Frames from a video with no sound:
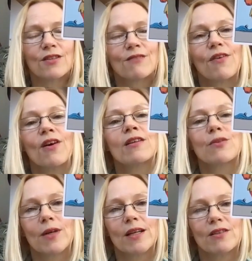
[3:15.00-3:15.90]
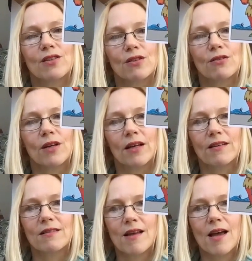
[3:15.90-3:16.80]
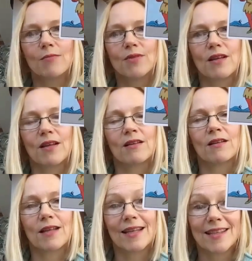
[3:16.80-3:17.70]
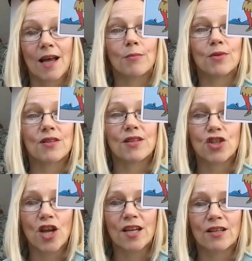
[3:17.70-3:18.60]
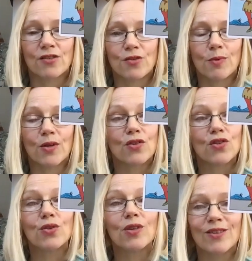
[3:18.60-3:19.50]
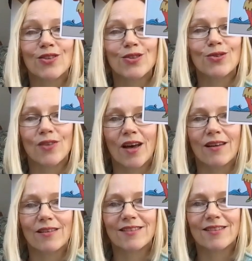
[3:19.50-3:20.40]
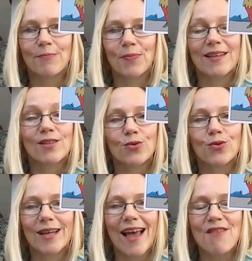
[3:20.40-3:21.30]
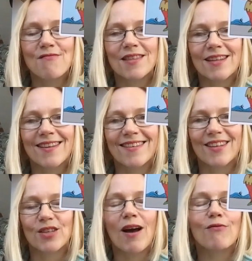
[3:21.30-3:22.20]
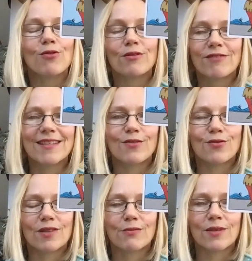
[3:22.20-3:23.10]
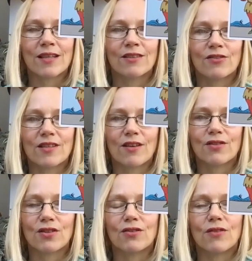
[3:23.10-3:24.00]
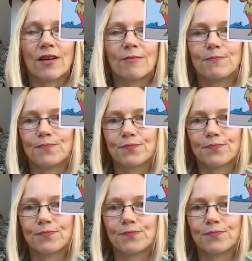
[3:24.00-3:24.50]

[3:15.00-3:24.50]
just find ways to accept and adapt to the change, because you can do that. It's all, everything, you have all the resources within yourself to do that.